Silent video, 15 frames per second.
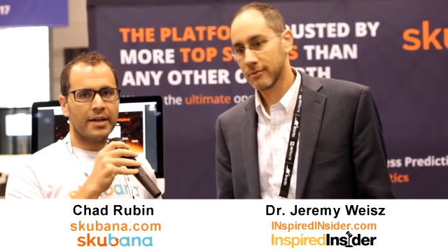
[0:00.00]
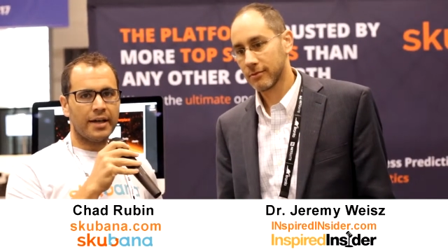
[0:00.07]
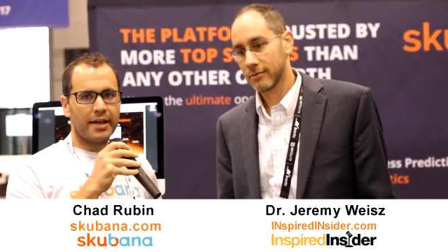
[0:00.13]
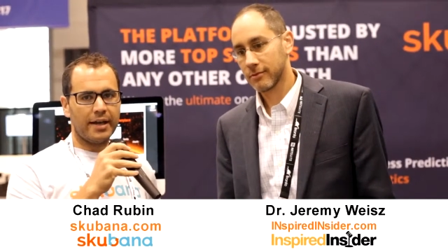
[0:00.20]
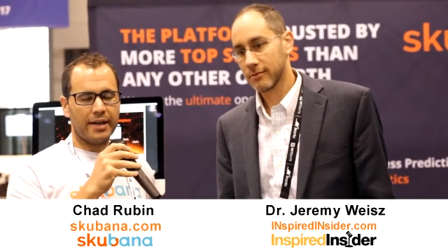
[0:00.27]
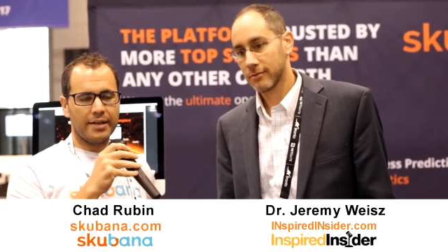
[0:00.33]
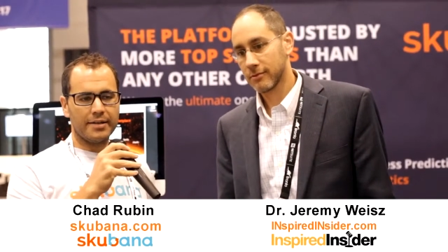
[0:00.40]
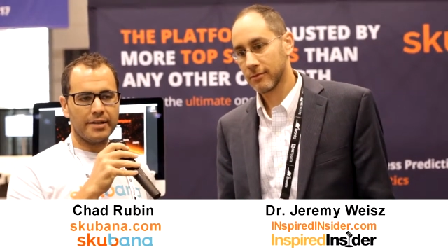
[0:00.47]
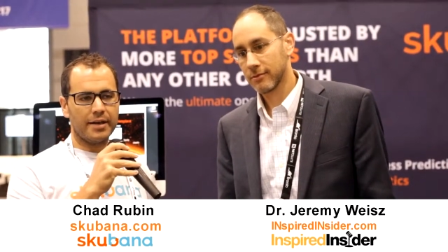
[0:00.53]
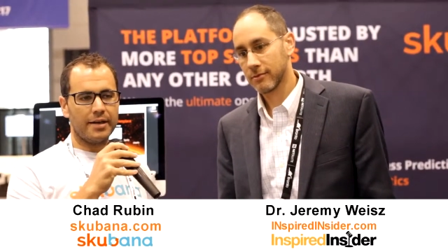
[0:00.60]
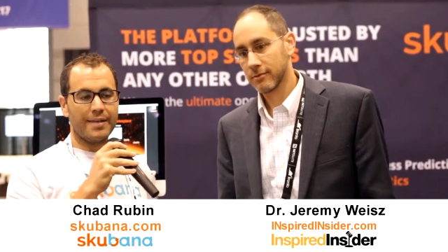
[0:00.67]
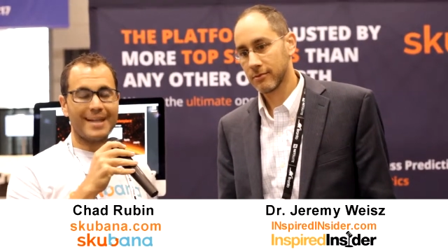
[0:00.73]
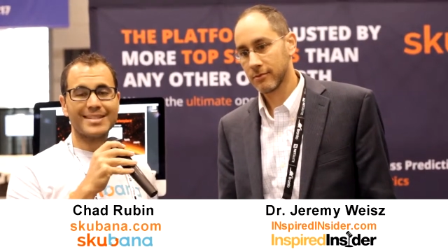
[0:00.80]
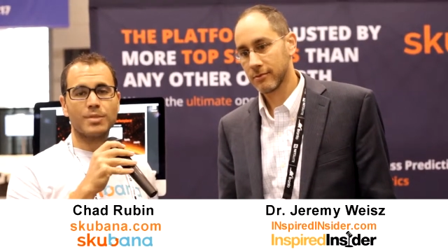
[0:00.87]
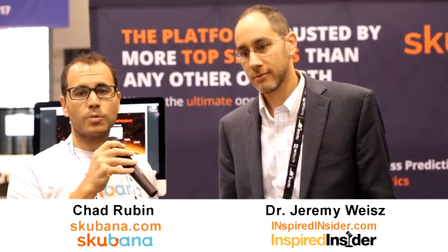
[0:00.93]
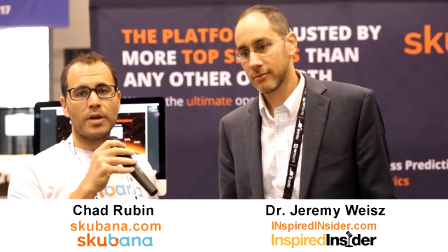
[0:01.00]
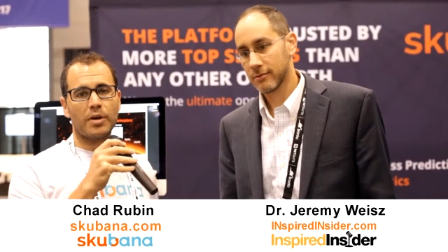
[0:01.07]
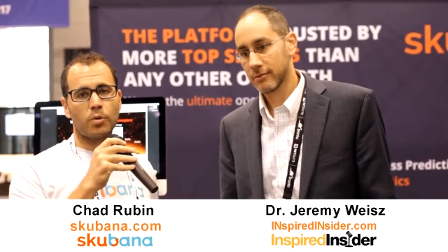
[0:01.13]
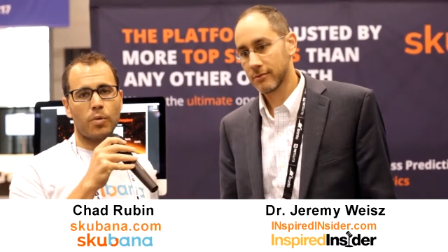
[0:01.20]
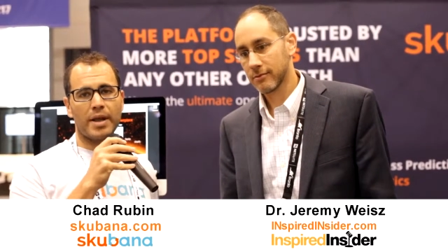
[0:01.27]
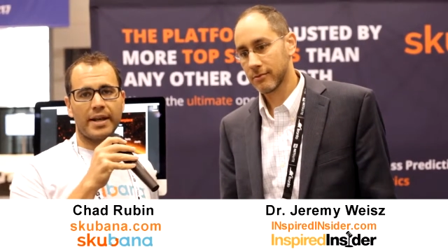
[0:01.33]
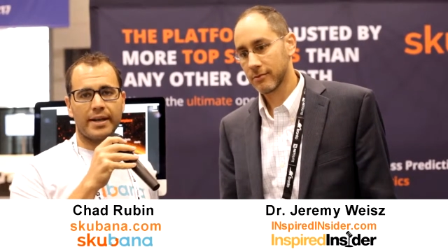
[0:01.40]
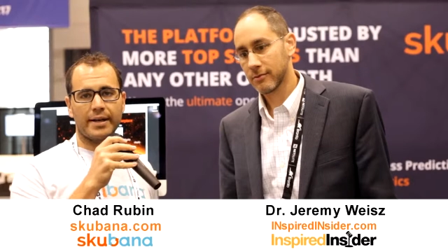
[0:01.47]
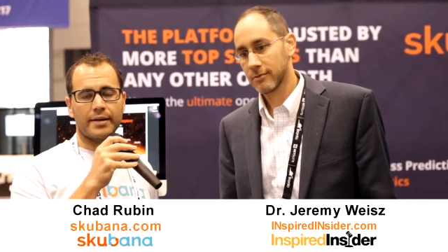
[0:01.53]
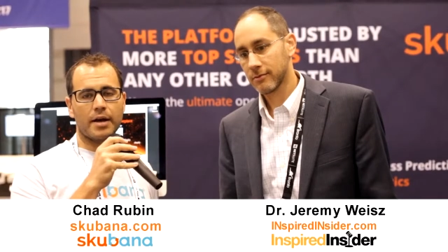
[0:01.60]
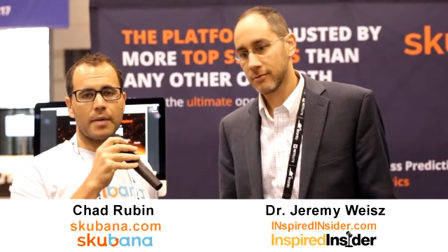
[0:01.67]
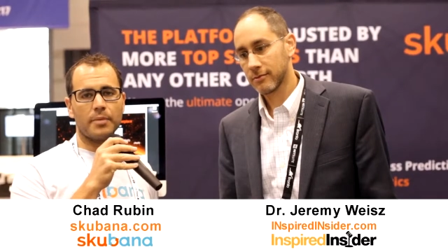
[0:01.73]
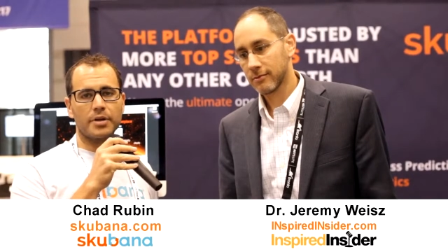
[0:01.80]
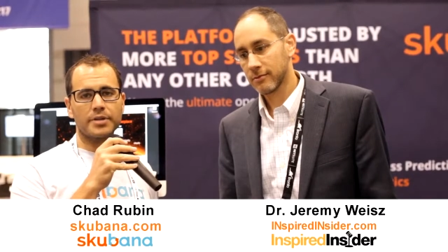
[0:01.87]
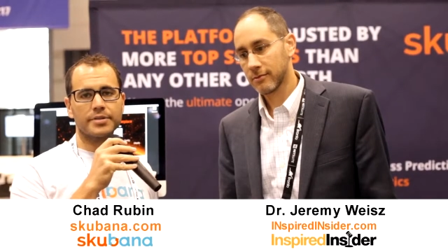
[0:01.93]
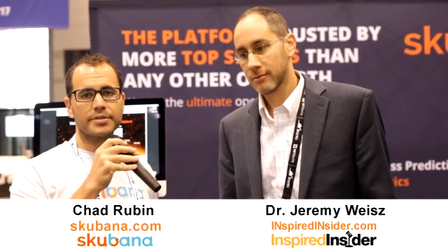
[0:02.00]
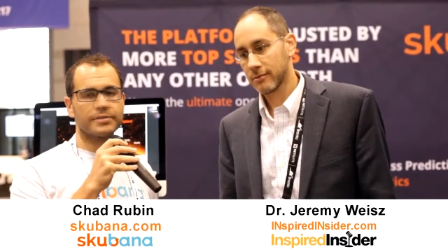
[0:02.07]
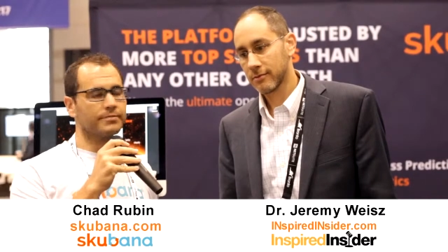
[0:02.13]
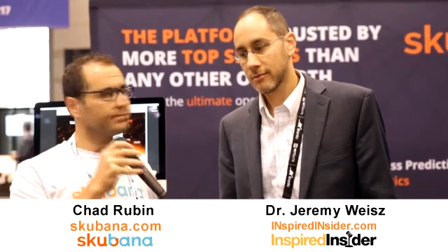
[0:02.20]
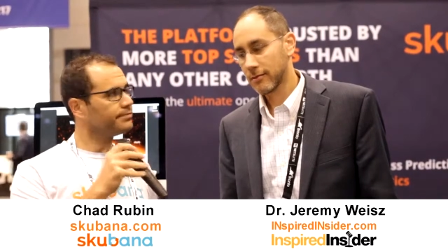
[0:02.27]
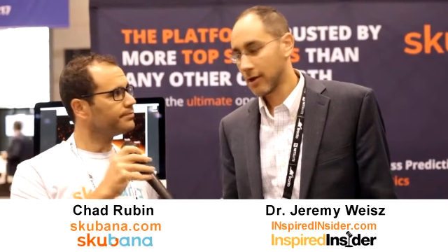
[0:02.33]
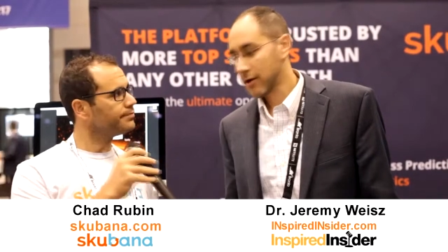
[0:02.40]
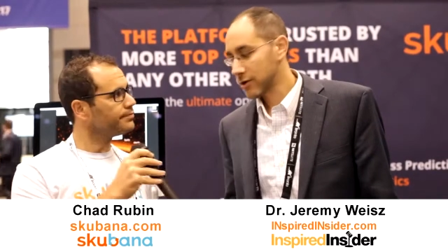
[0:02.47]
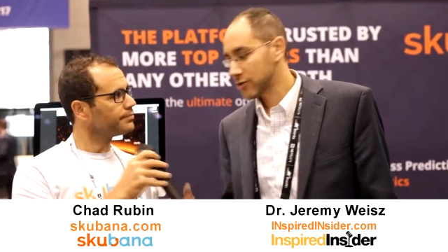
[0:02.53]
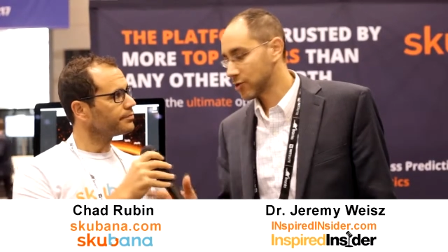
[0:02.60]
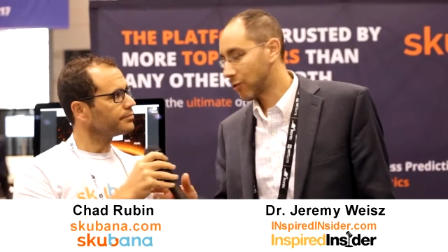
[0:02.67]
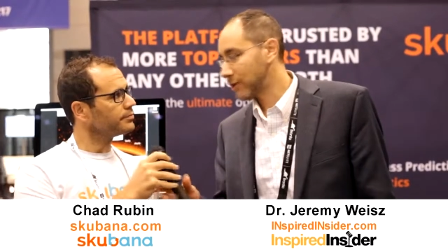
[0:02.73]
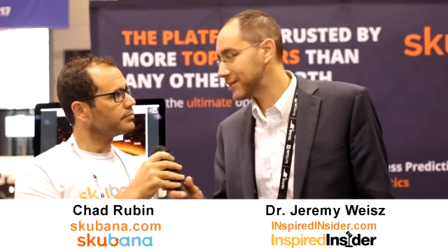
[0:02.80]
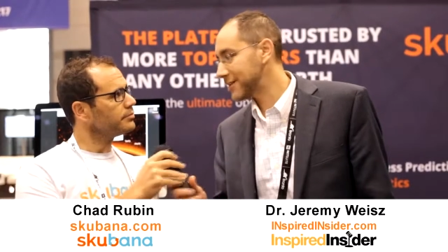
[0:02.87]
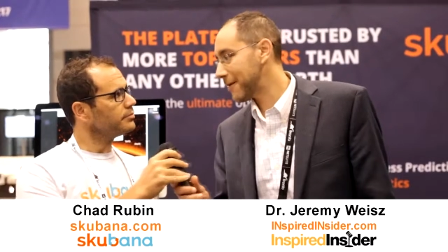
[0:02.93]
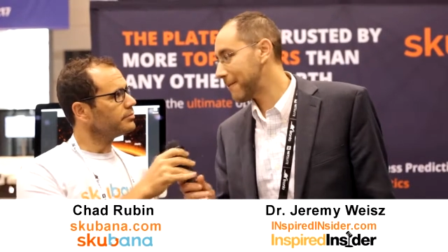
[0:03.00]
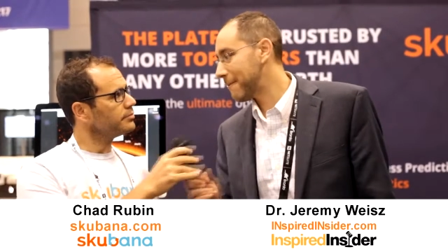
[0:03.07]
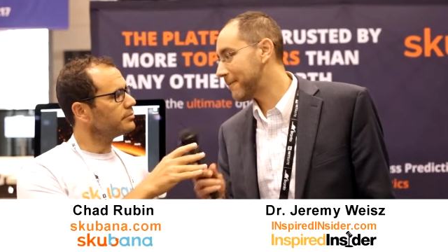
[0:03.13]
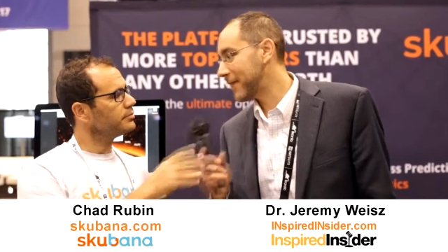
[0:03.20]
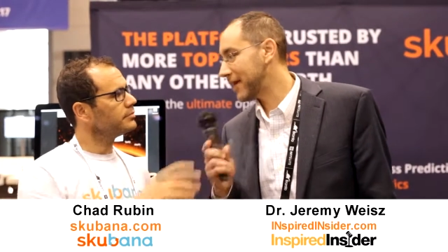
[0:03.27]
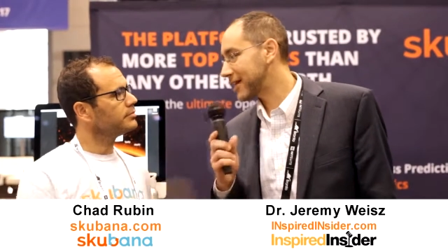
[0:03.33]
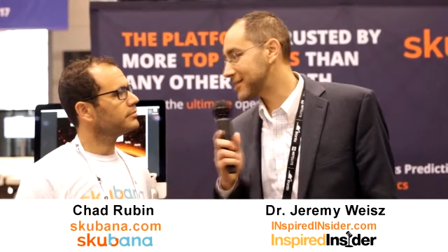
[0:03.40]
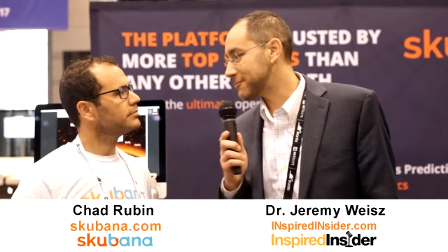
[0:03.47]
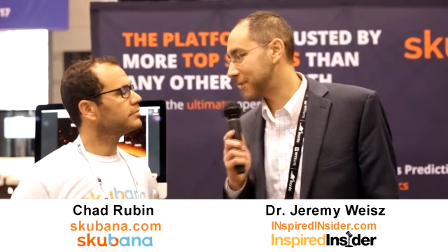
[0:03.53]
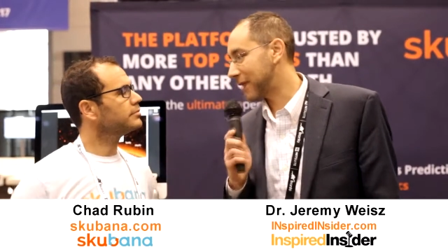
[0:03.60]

Speaker 1: and uh, that's the way to win in e-commerce. So what's the biggest